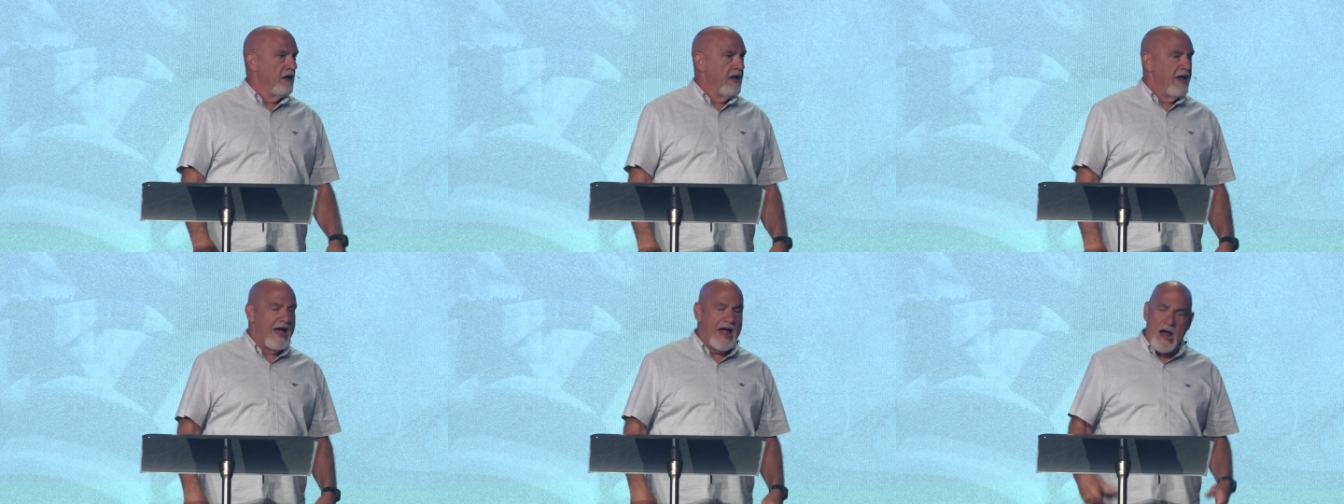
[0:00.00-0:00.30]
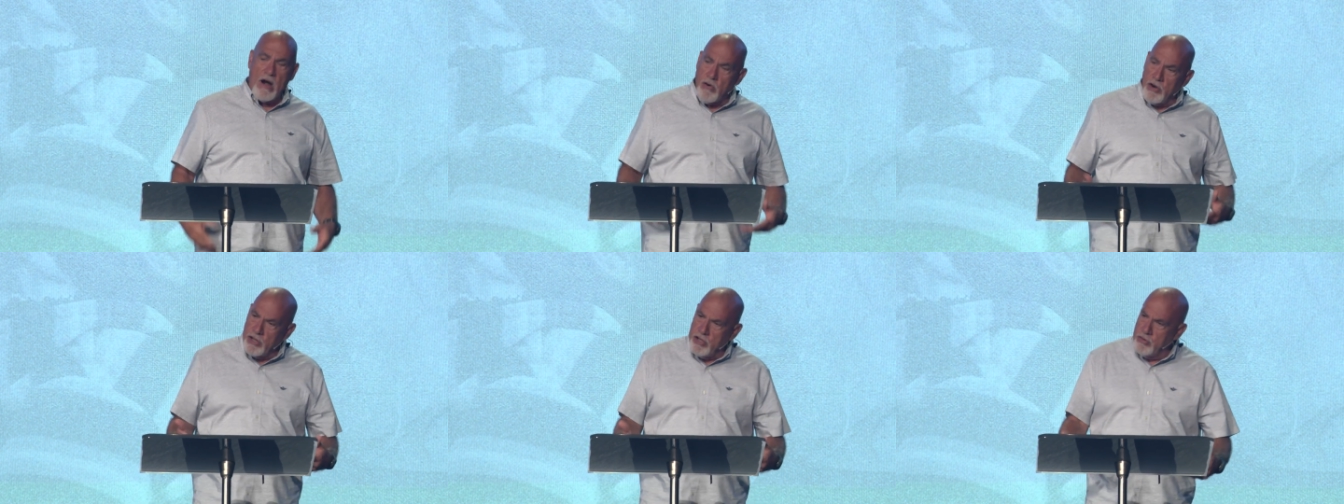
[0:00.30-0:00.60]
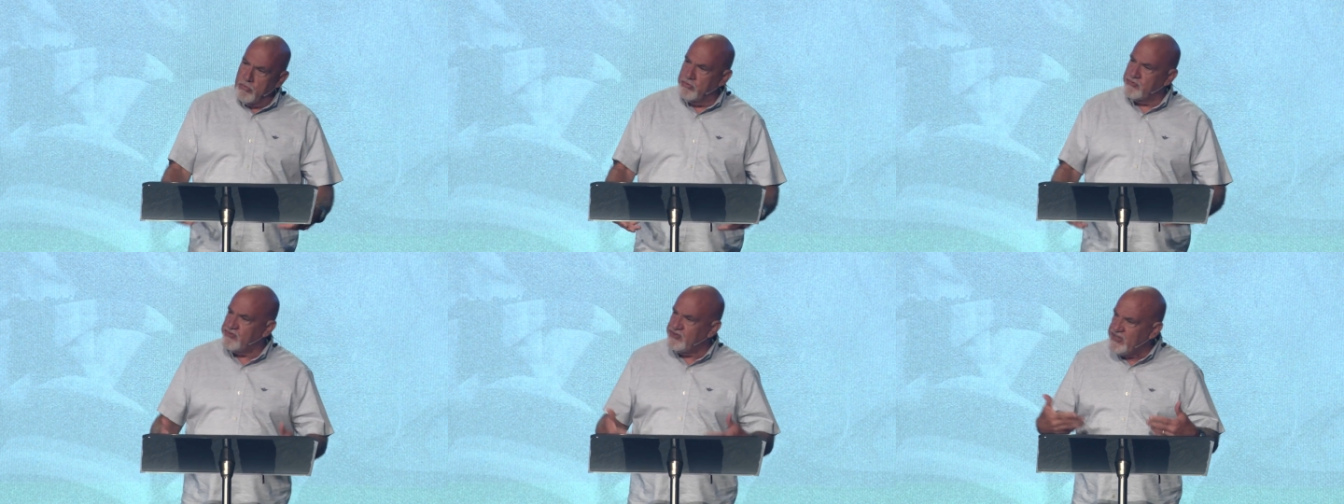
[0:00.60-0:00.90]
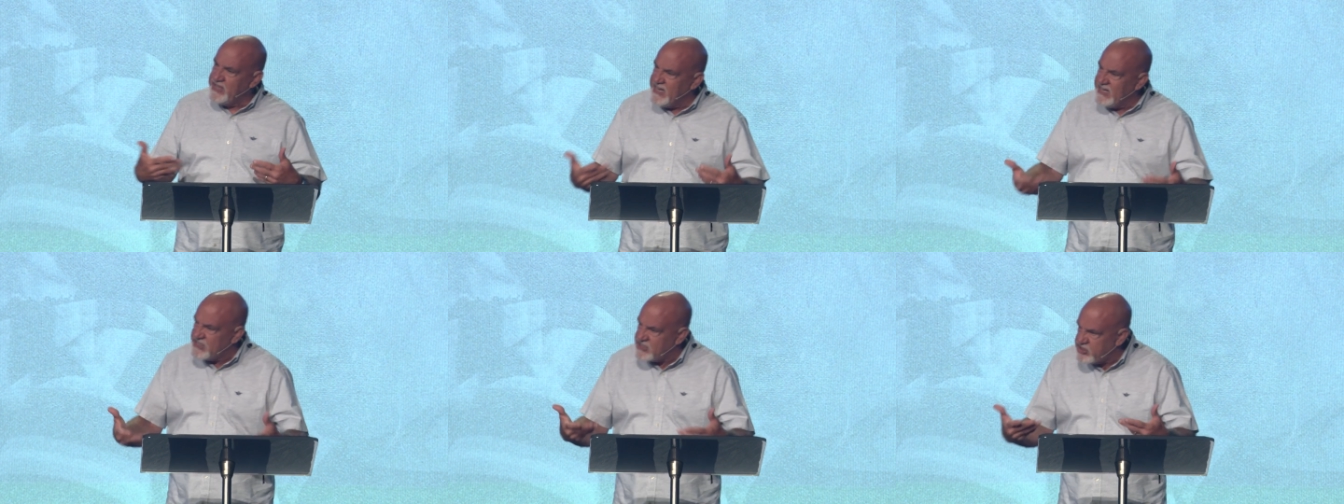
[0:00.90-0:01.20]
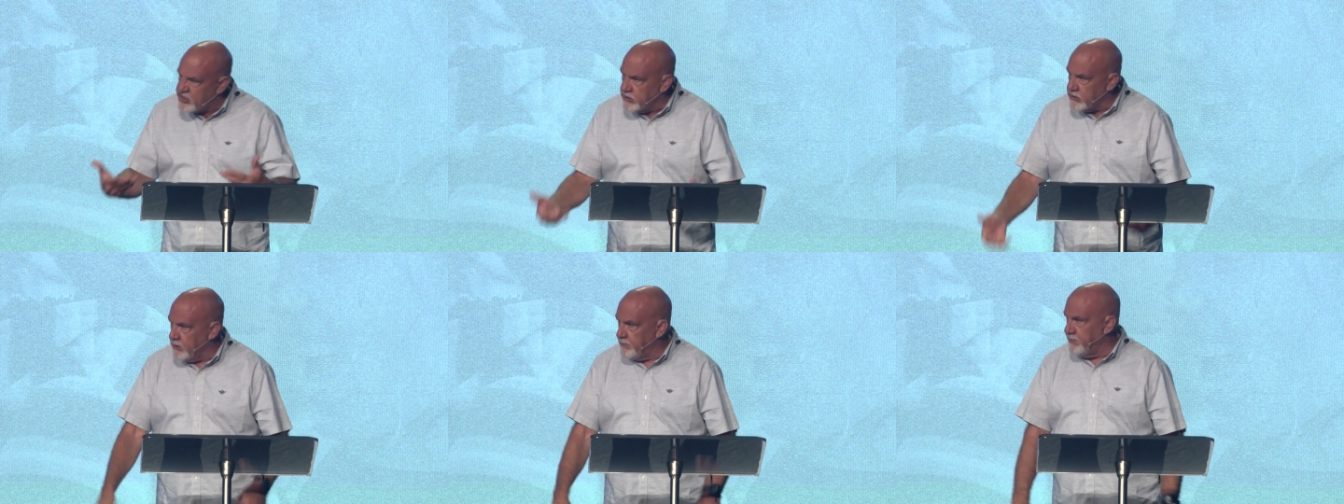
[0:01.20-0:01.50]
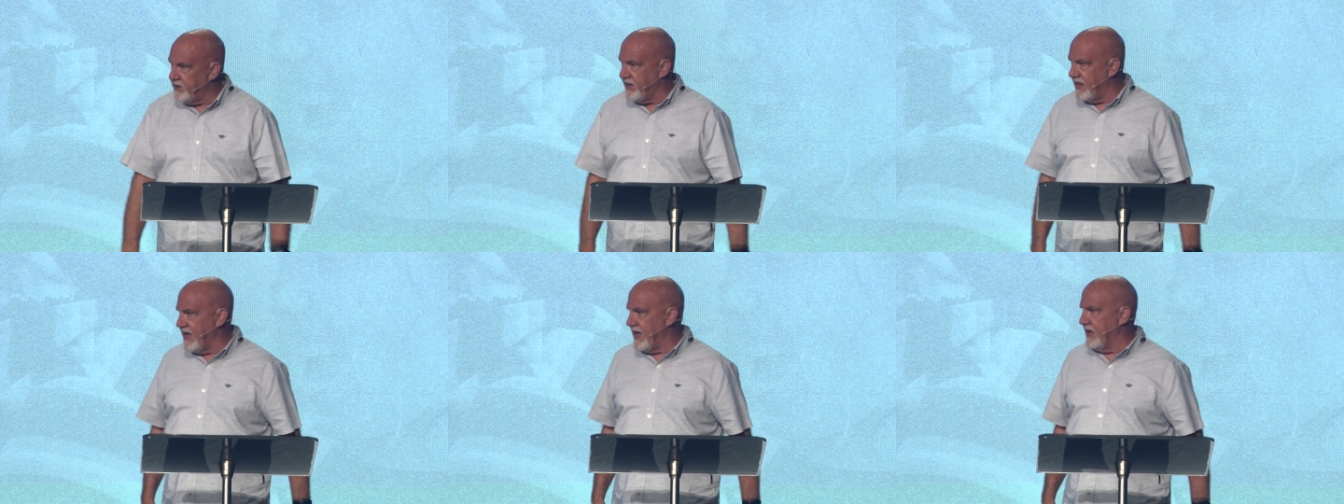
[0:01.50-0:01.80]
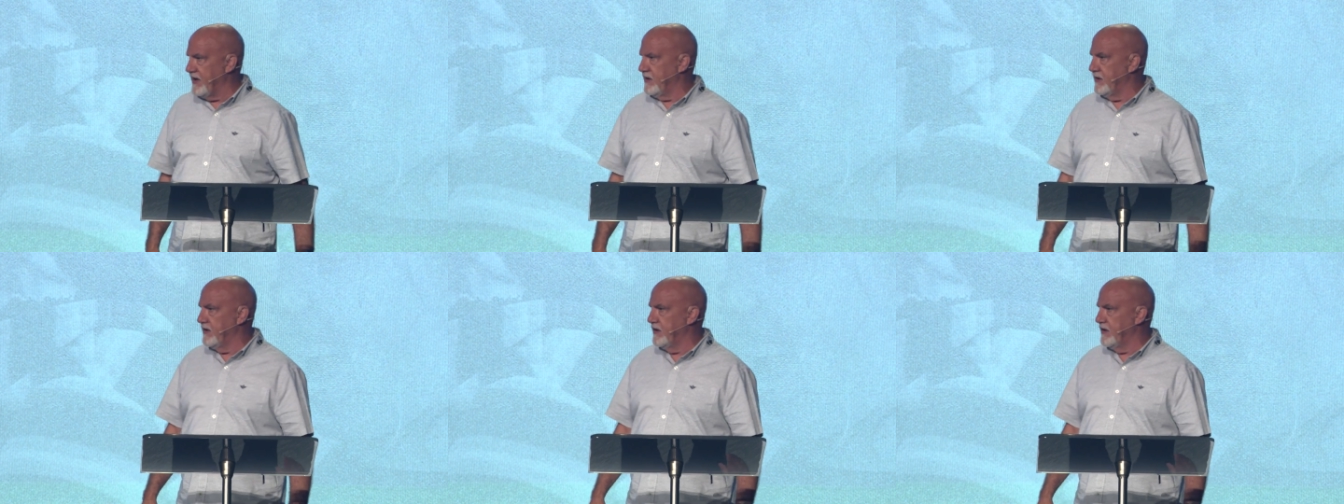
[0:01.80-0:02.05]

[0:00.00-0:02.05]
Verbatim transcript: How are you teaching them in that?